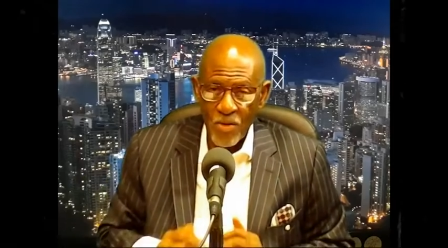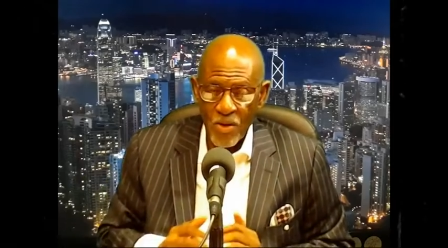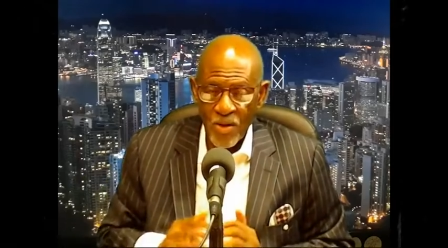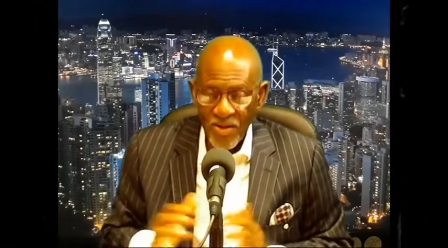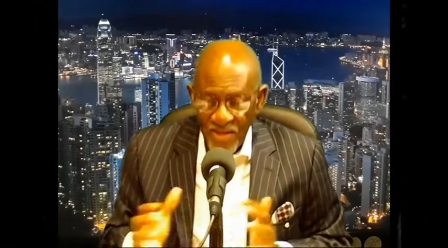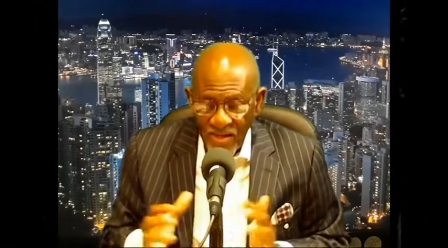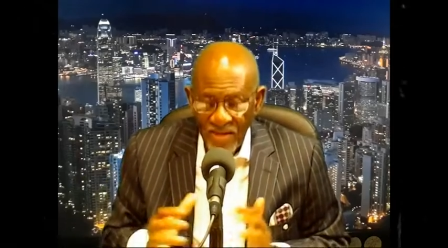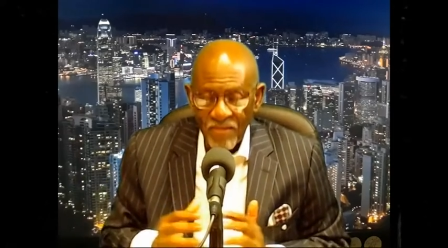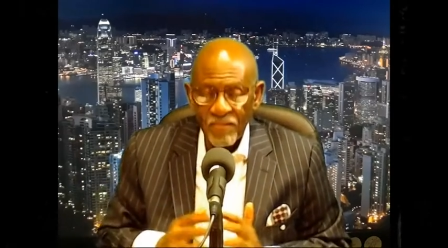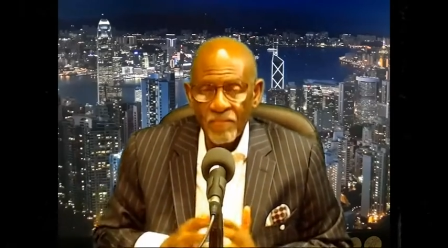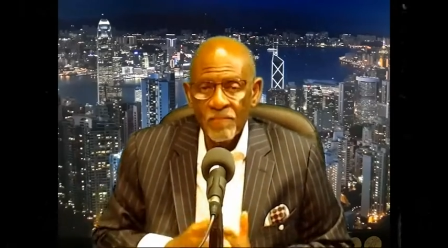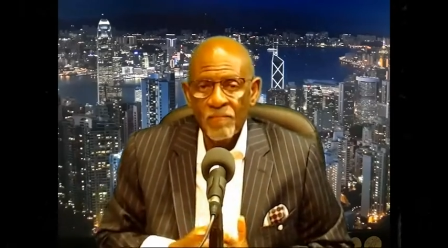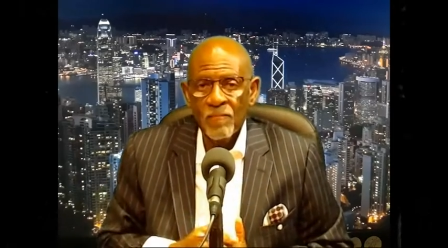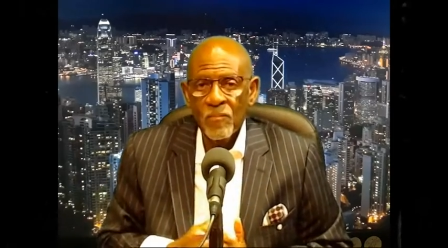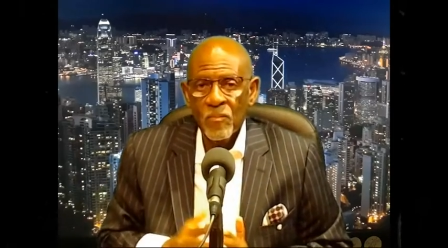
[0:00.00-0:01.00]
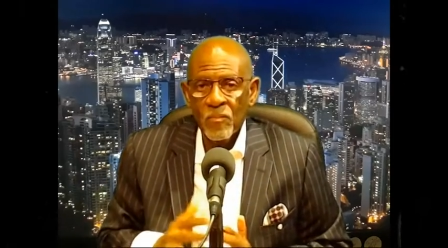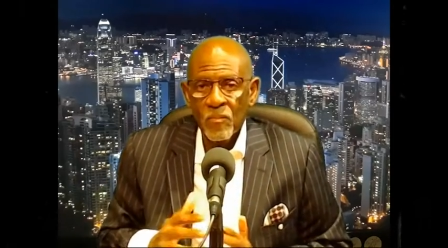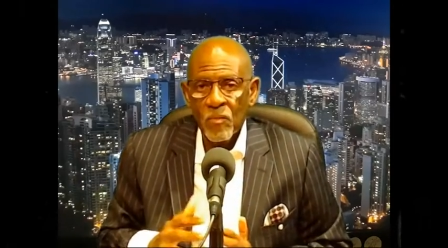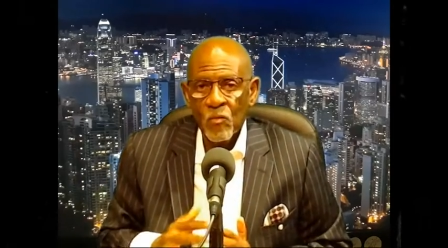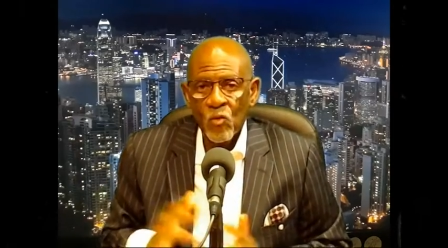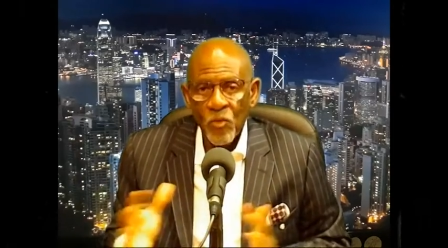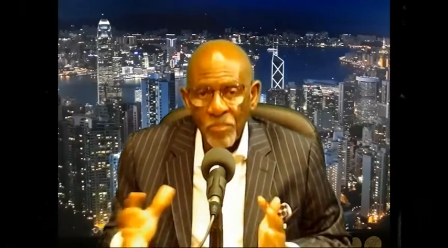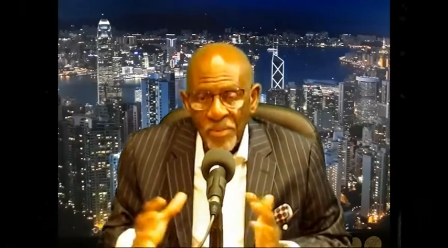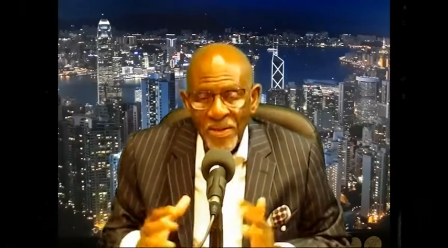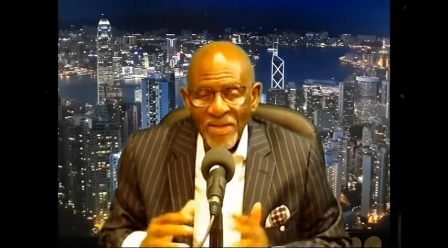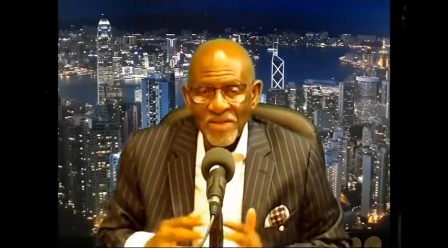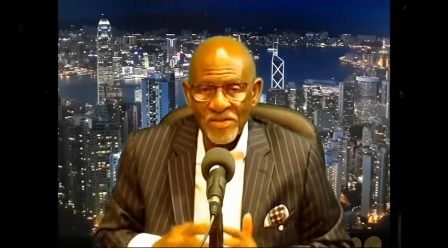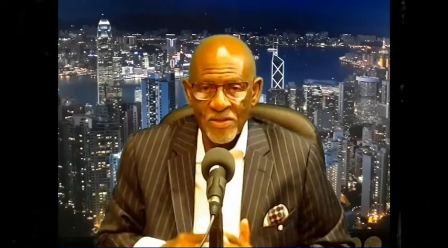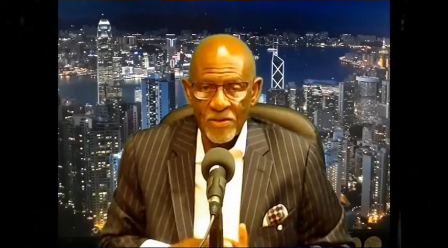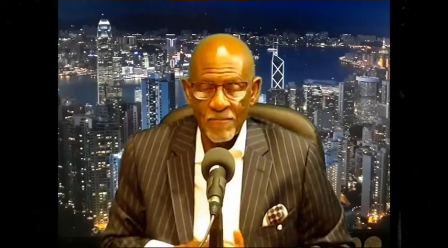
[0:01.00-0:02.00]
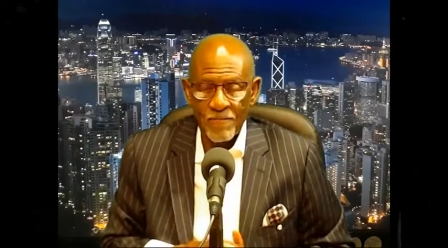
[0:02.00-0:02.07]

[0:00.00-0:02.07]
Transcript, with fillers: Again, repeat.